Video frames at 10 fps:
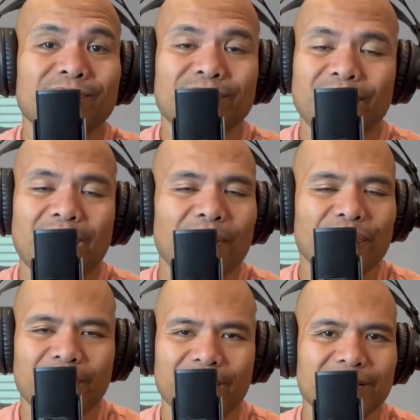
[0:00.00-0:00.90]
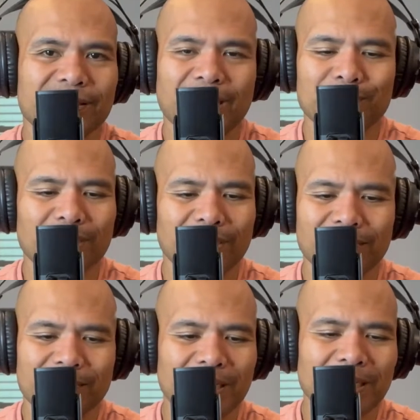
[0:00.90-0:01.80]
f this, I'm done.
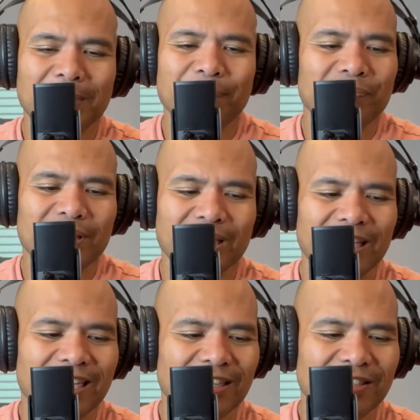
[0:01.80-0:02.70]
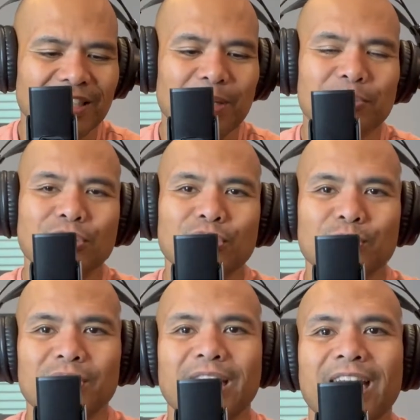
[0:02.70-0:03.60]
And I was like, let me just do
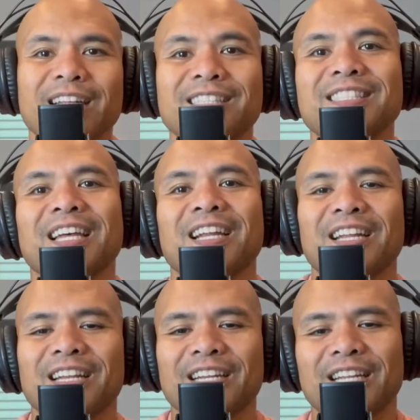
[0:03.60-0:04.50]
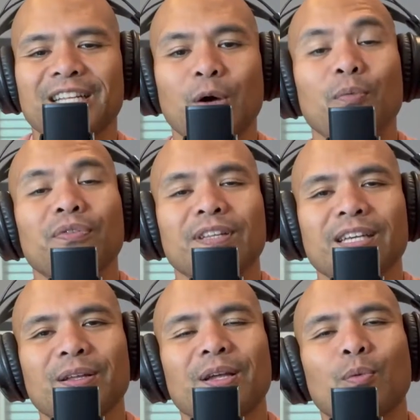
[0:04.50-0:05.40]
it today instead, and it, hopefully
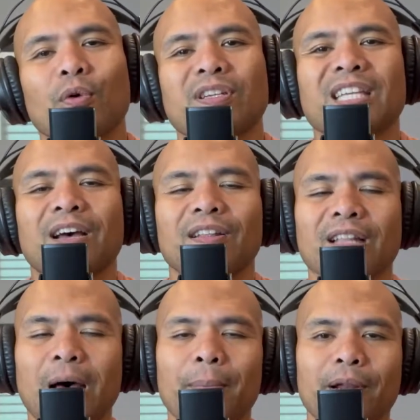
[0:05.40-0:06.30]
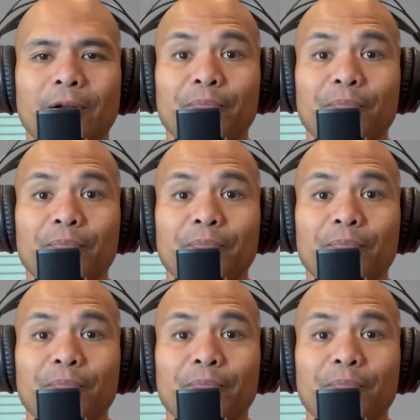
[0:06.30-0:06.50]
it works out a lot better.